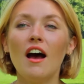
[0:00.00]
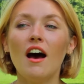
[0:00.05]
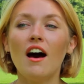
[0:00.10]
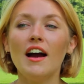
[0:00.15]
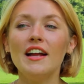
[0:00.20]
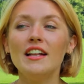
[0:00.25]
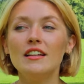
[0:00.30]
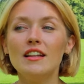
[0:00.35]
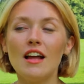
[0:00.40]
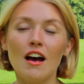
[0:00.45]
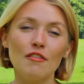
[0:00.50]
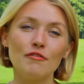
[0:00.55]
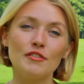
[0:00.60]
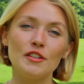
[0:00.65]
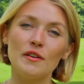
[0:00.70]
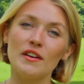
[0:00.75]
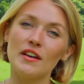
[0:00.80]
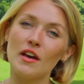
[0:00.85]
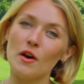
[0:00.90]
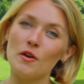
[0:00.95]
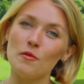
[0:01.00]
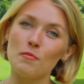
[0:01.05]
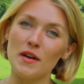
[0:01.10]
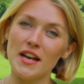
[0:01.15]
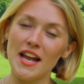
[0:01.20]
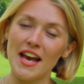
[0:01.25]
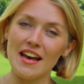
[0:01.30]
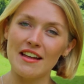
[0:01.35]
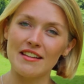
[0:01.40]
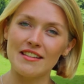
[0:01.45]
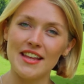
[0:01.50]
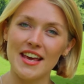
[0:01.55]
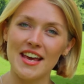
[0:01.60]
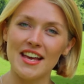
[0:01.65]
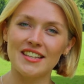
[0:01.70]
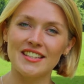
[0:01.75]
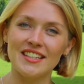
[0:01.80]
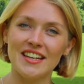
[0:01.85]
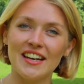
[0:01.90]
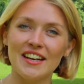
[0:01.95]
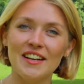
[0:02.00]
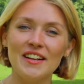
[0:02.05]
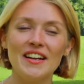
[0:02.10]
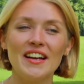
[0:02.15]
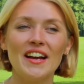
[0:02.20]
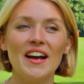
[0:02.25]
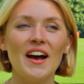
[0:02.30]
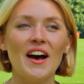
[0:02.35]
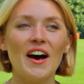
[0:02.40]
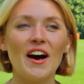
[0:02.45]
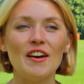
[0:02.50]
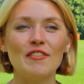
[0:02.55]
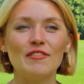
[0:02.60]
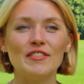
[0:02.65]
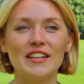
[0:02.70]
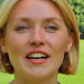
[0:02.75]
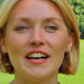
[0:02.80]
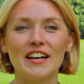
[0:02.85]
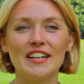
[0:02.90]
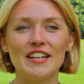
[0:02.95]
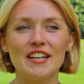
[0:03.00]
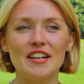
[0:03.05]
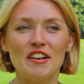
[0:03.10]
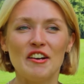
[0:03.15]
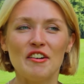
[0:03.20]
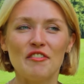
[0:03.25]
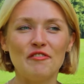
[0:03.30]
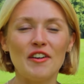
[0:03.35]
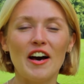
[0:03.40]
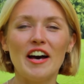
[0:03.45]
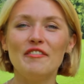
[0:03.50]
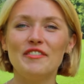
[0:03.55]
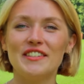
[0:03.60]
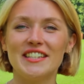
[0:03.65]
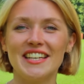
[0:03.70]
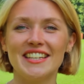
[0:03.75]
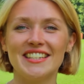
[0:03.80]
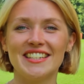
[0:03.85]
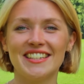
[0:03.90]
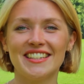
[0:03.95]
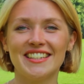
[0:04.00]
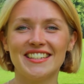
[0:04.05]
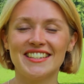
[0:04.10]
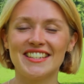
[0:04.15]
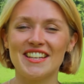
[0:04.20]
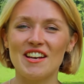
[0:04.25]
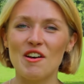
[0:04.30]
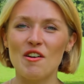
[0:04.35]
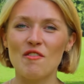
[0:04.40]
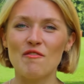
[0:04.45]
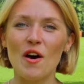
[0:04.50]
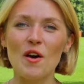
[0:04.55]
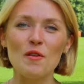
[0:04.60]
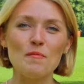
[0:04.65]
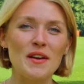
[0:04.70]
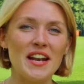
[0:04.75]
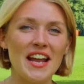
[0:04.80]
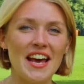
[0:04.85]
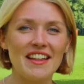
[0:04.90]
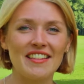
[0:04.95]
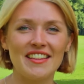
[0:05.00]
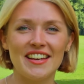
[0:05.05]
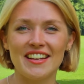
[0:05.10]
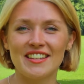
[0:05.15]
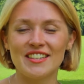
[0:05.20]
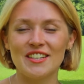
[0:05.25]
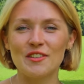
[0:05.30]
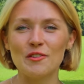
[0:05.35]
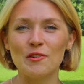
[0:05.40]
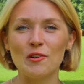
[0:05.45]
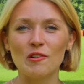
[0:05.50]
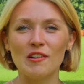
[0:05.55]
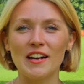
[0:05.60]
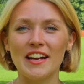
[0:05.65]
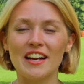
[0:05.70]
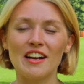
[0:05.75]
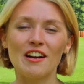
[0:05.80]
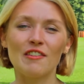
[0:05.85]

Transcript: I love doing open air theatre. I've done 5 seasons of open air theatre touring